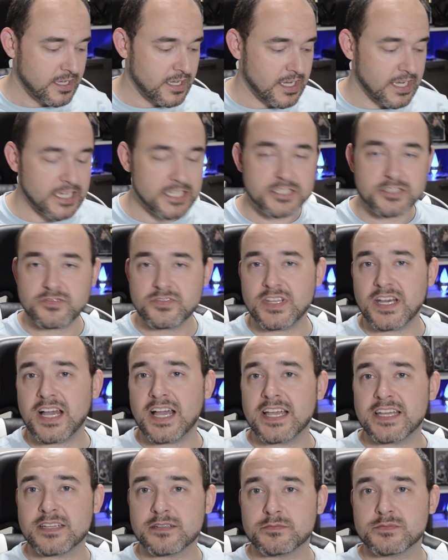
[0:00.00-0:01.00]
each of the
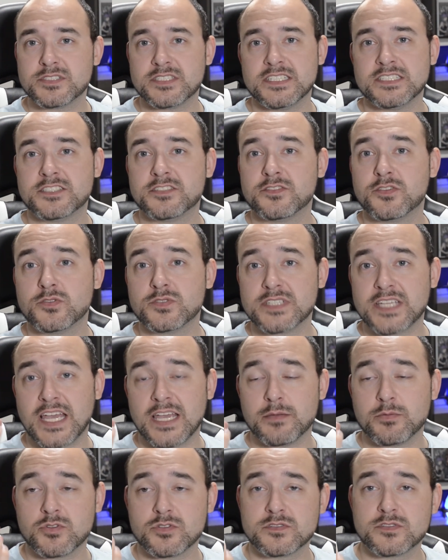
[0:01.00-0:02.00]
items, each of those
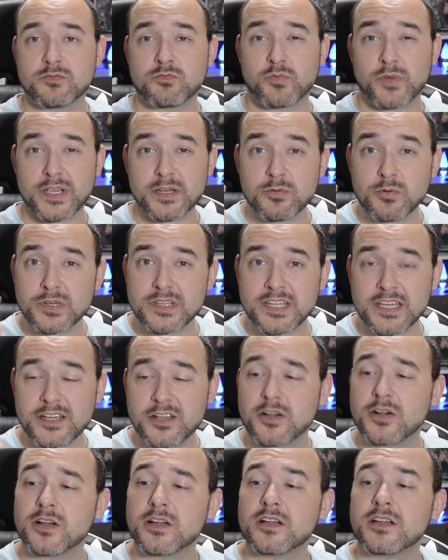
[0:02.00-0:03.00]
cables, read what they
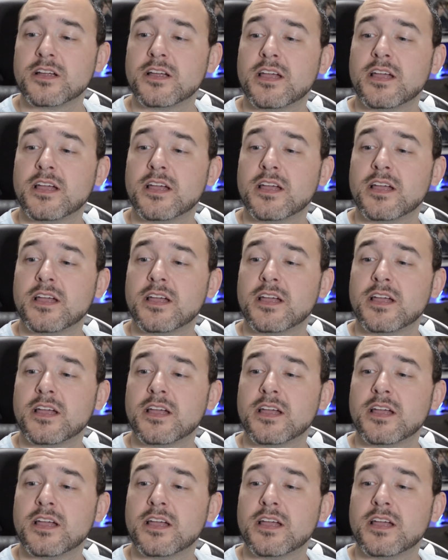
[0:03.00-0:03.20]
are,